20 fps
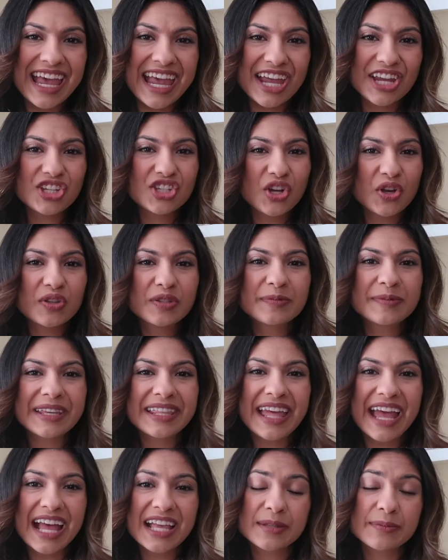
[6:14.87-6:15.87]
it shows me
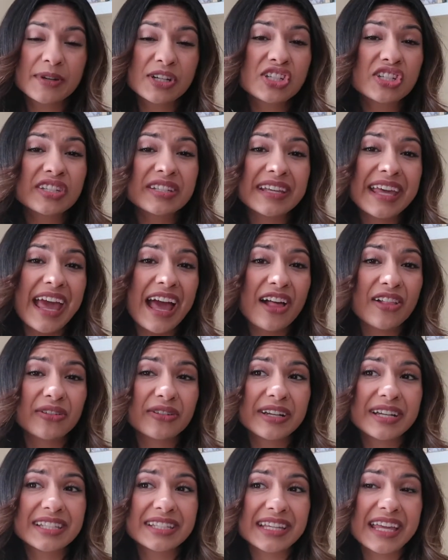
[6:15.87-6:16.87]
that as much as a
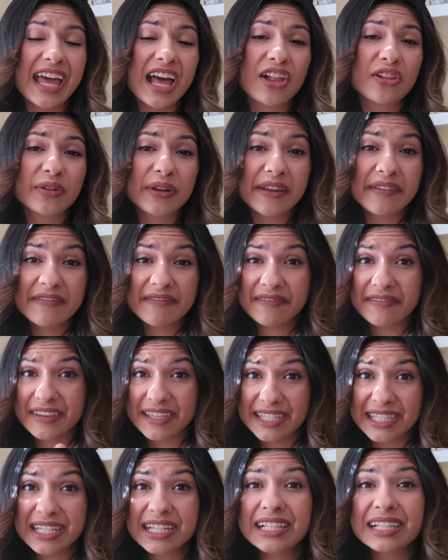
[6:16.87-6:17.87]
calorie is a calorie
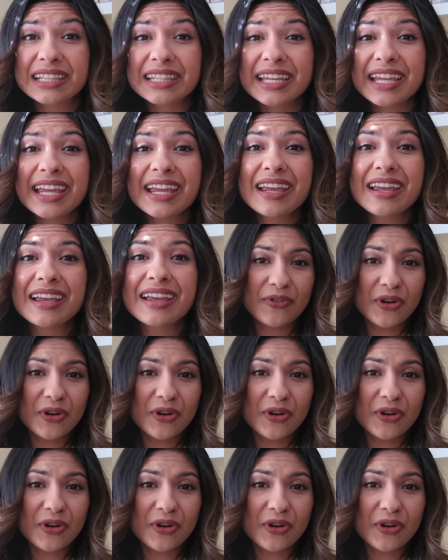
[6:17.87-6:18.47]
physically,